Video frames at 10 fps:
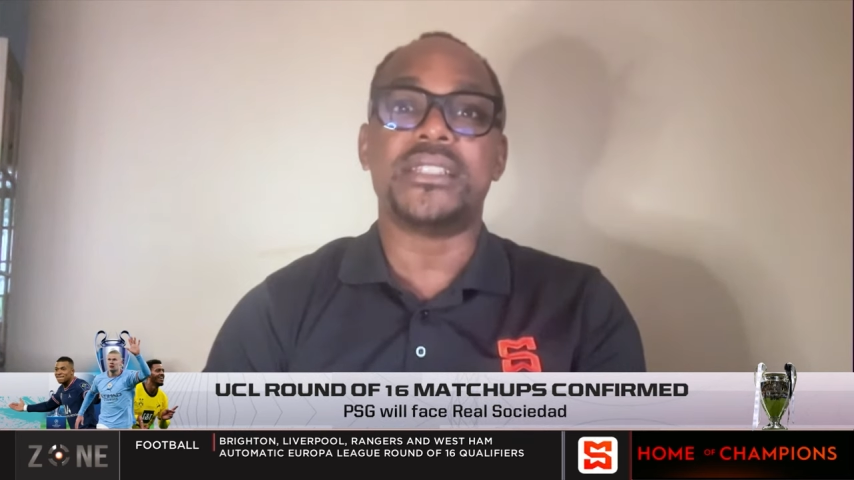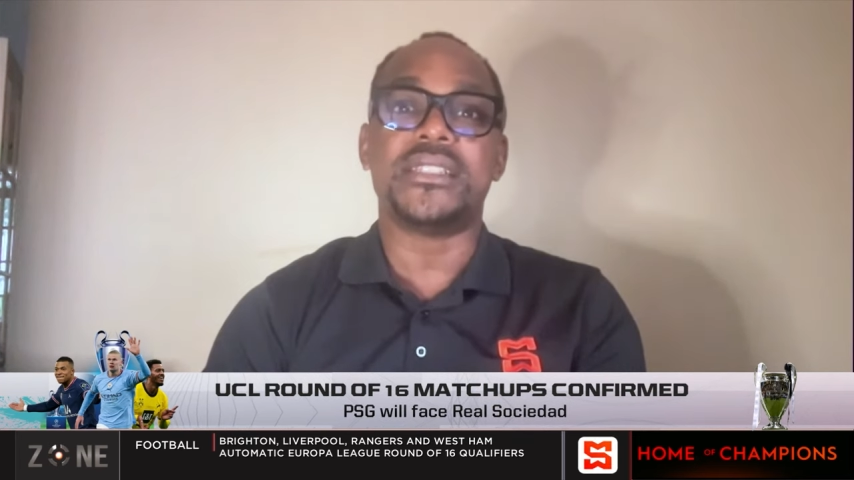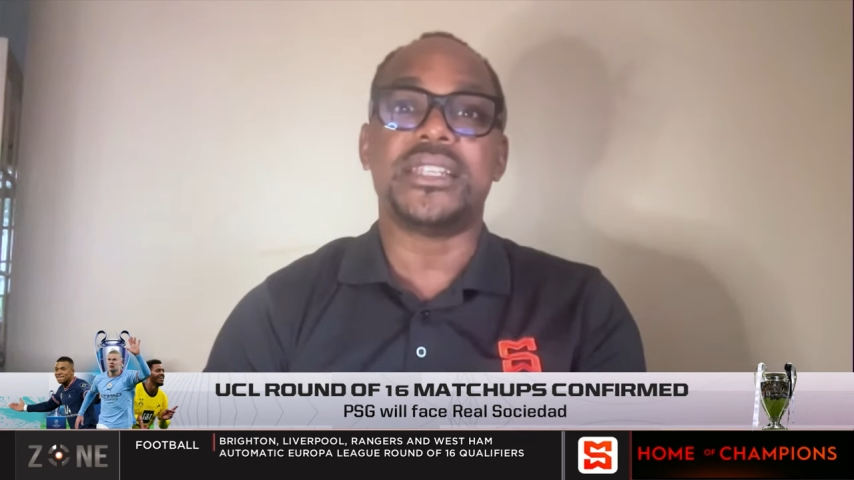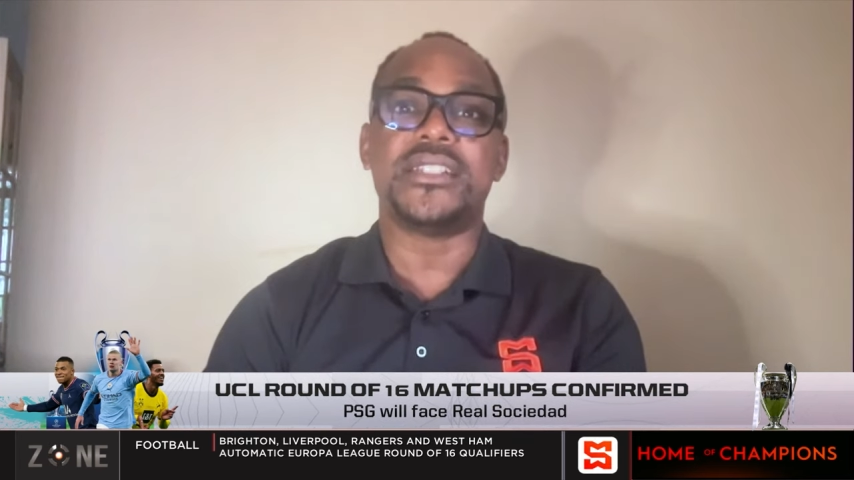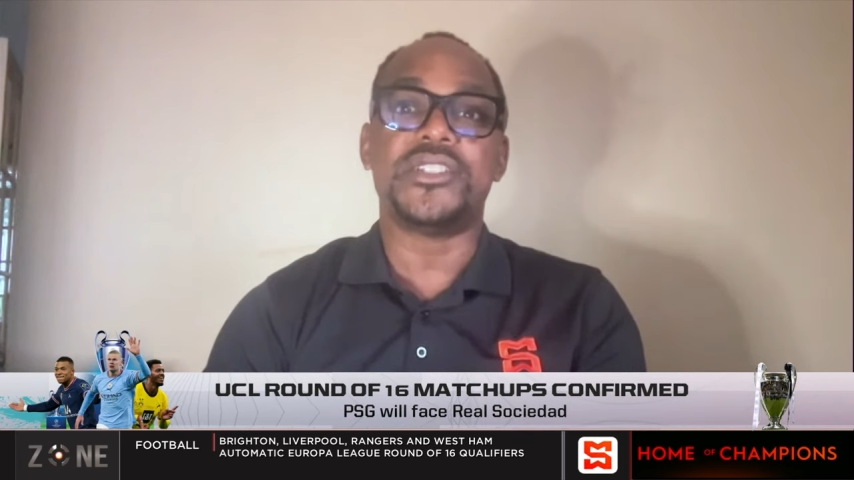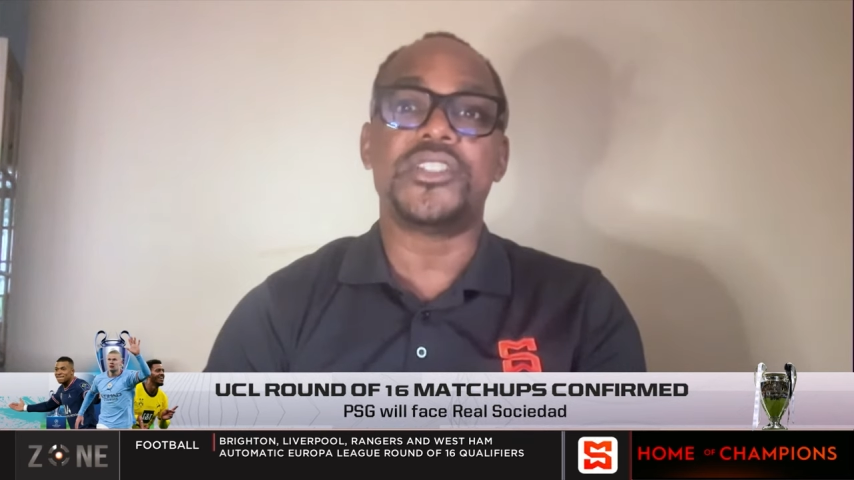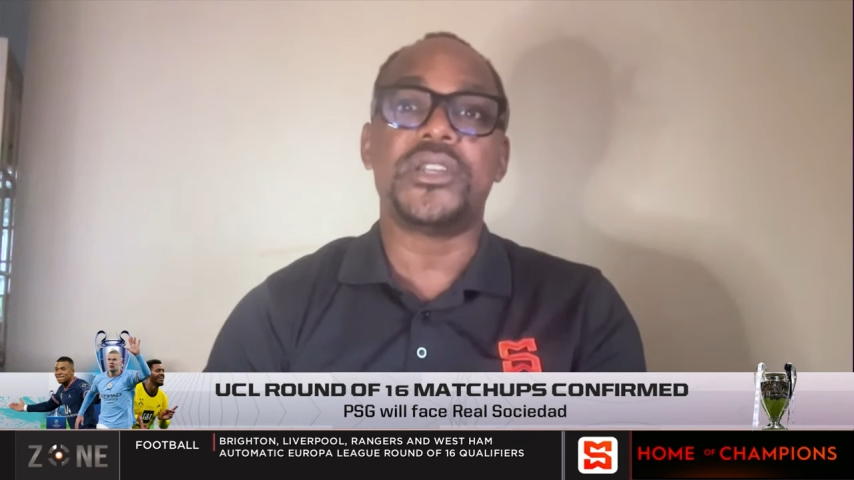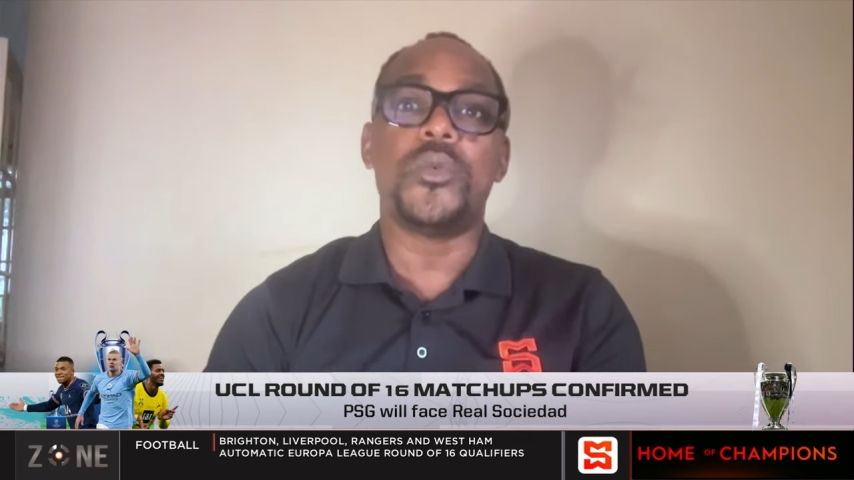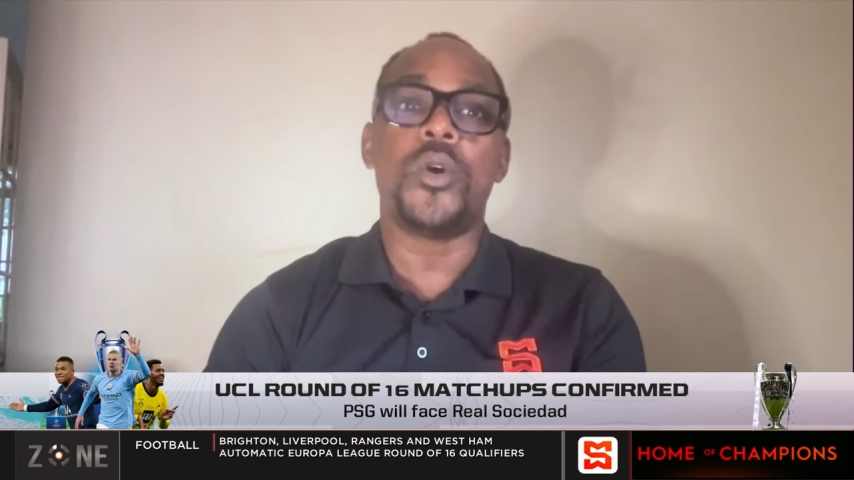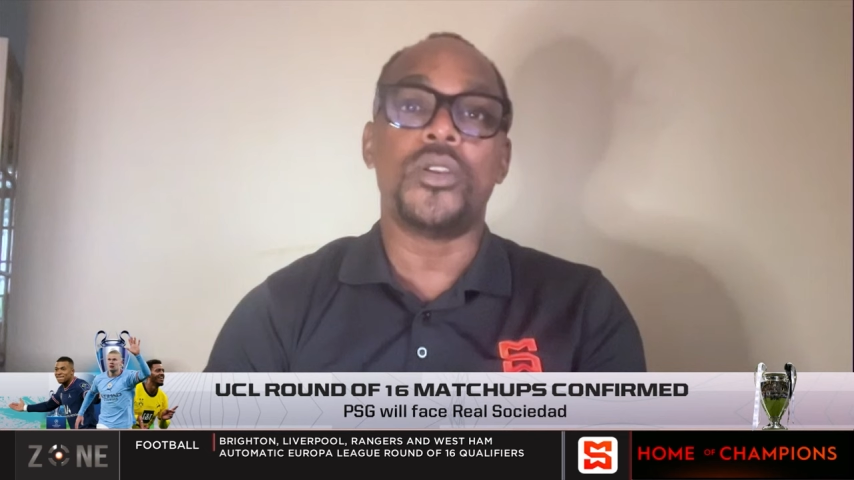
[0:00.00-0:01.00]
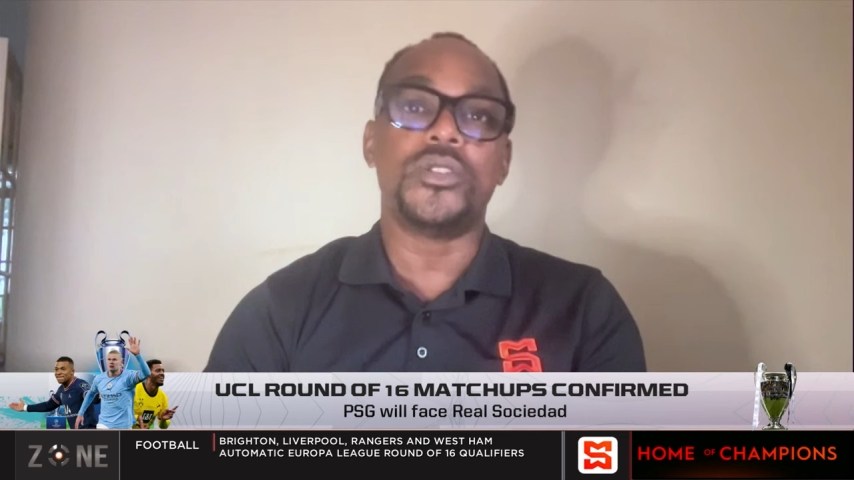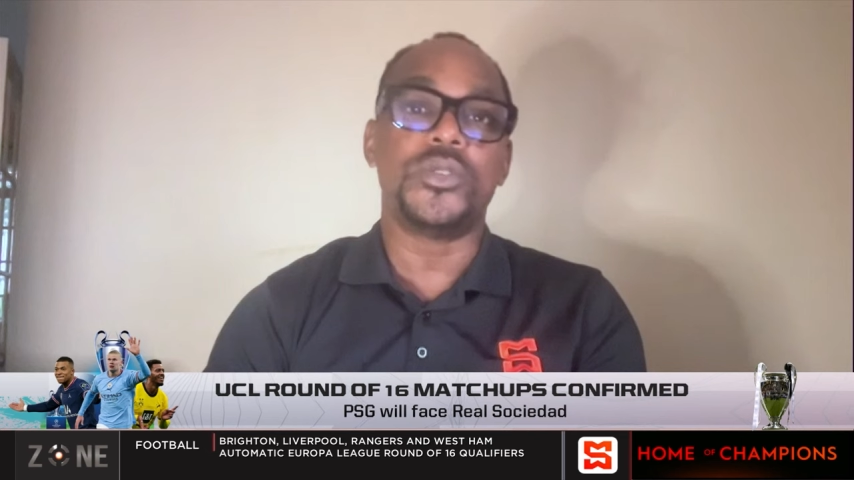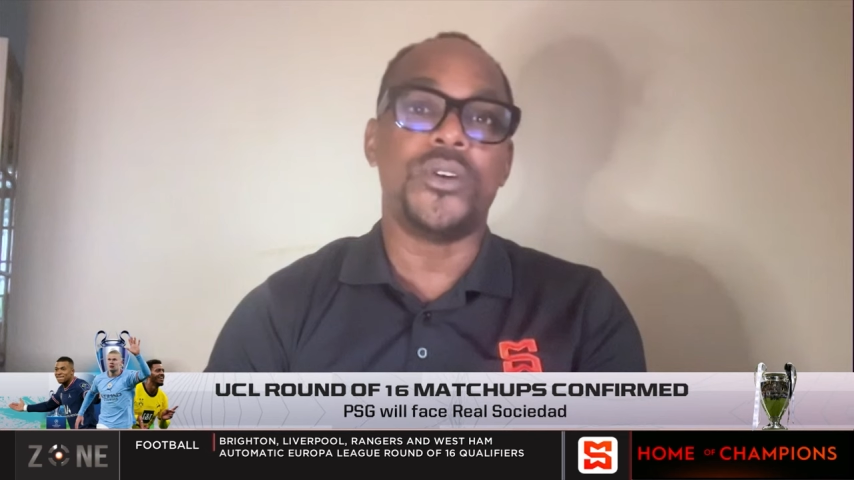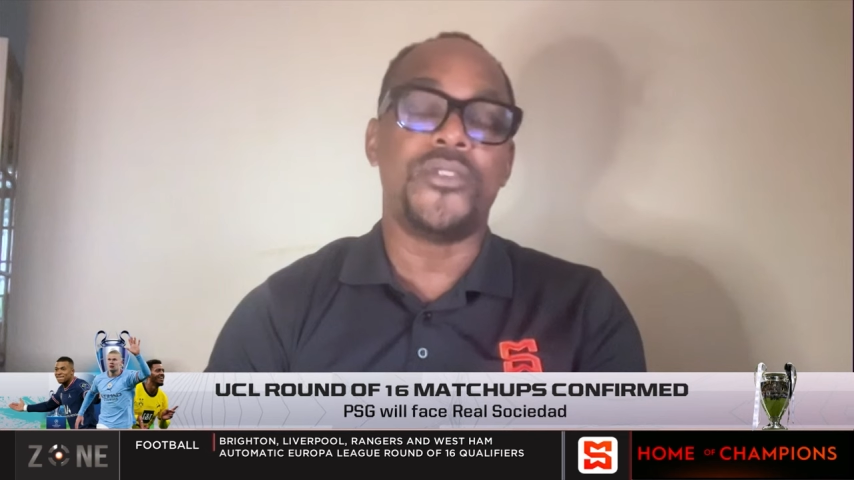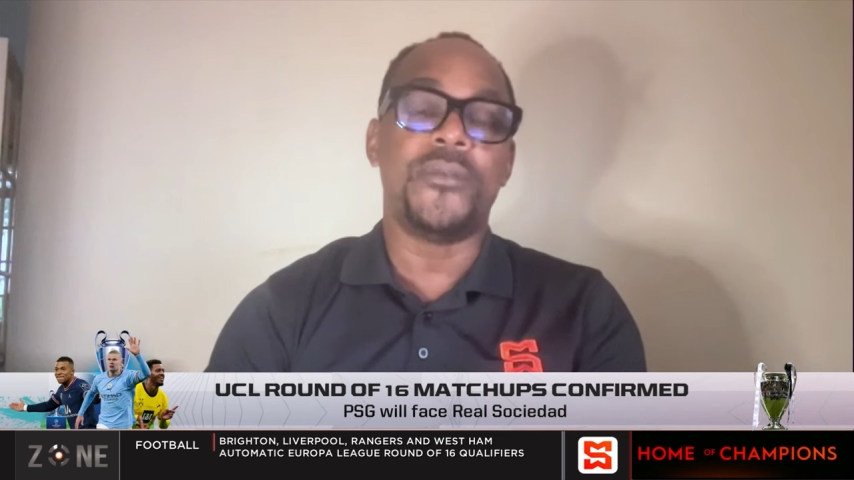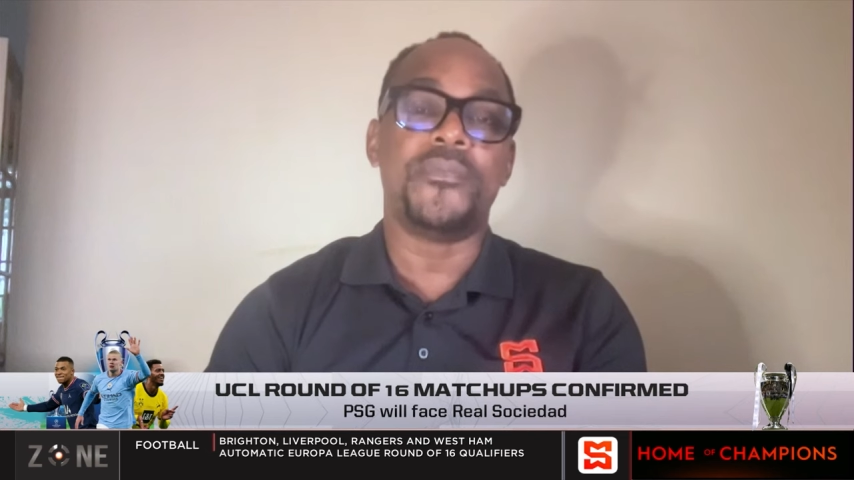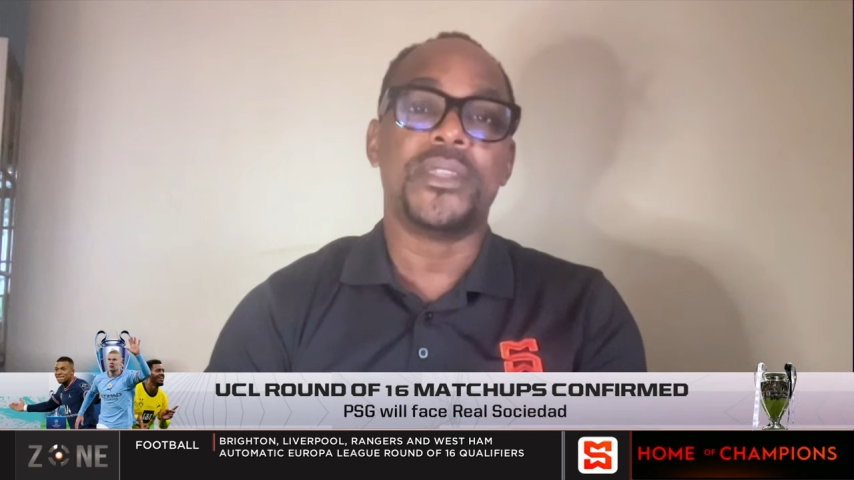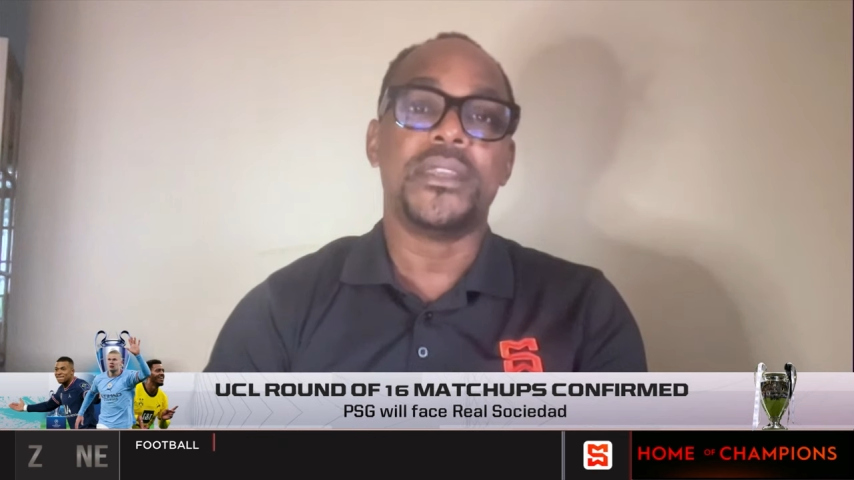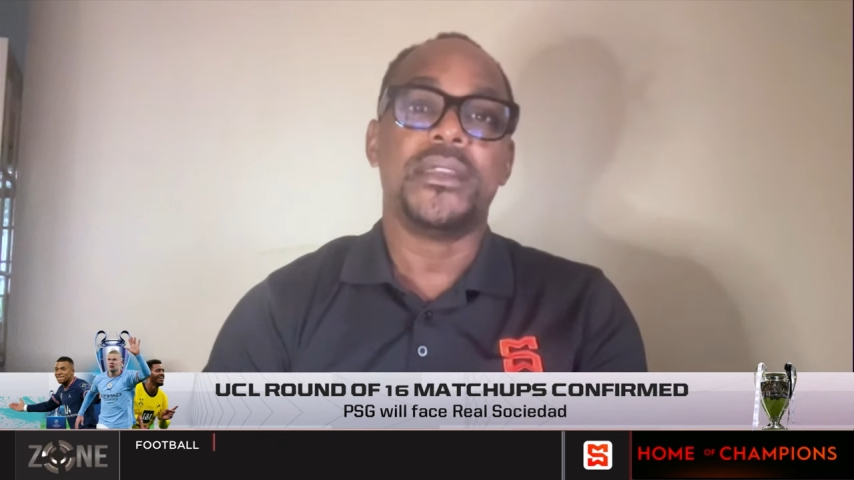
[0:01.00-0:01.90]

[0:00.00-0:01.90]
As I said, I just think one or two of them